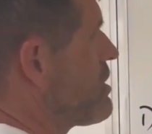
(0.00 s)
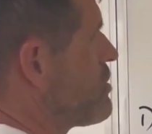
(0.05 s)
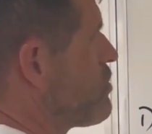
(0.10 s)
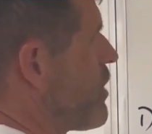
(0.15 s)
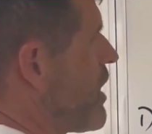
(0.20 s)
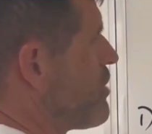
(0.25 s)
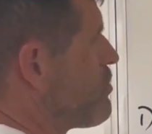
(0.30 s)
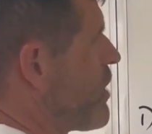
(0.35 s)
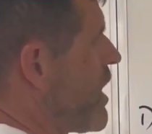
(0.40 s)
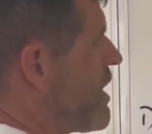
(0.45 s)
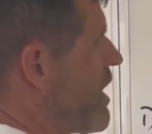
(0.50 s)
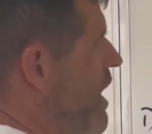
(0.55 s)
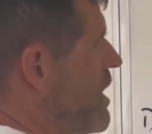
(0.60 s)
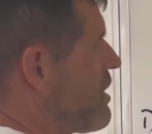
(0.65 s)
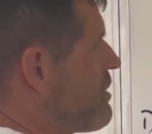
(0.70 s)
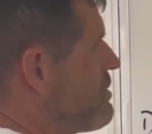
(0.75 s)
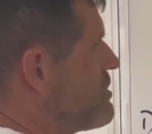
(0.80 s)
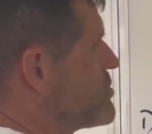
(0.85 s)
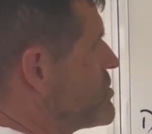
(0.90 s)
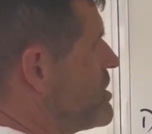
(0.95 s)
the red right
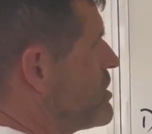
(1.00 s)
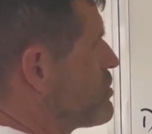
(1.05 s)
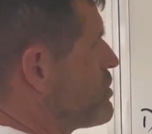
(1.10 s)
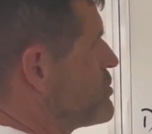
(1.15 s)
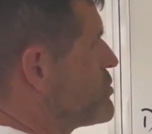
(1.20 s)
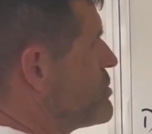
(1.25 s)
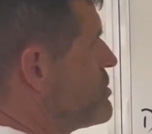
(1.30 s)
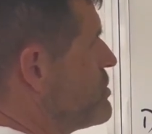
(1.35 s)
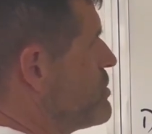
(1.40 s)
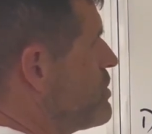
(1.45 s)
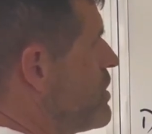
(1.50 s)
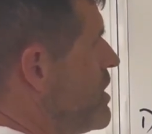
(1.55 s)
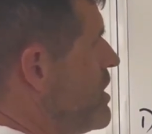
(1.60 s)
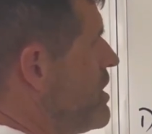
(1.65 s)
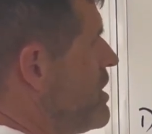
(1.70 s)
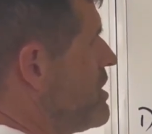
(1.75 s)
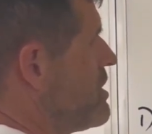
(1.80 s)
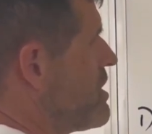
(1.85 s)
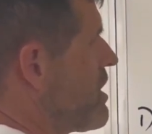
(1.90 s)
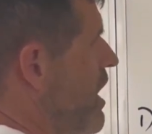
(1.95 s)
angle is equal to
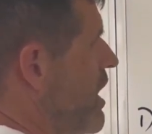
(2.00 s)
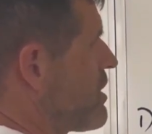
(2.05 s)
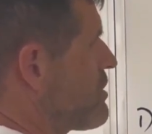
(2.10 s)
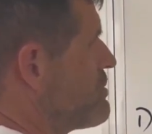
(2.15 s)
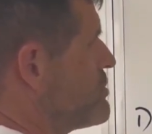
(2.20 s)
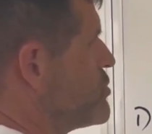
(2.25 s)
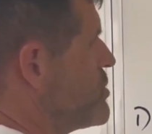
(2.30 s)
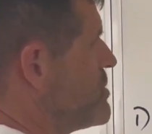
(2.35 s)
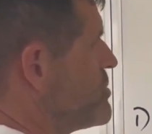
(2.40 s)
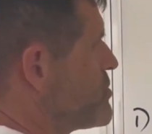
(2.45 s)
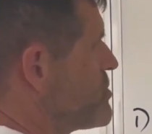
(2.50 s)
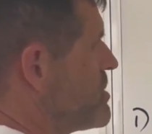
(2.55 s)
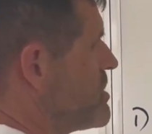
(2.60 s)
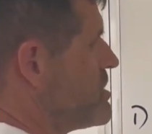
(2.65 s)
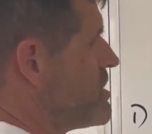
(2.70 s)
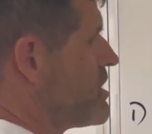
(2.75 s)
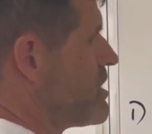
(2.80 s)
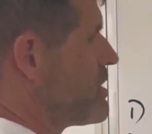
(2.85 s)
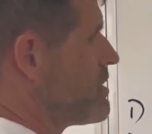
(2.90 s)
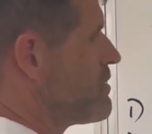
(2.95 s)
the angle
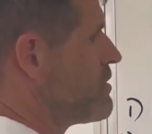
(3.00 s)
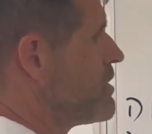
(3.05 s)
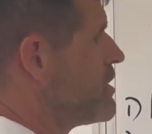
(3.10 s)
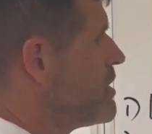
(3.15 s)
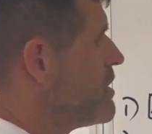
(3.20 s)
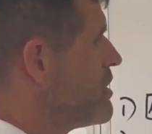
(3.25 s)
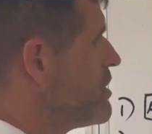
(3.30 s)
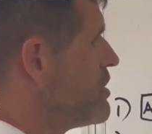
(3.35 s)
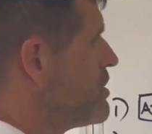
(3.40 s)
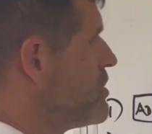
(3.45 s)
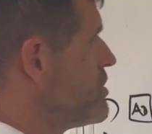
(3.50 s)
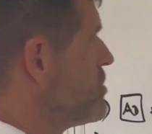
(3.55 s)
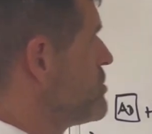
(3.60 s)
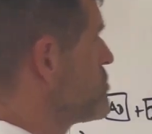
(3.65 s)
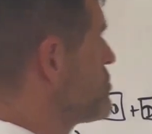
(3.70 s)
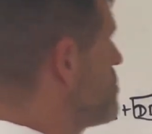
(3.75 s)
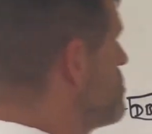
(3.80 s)
GCD. So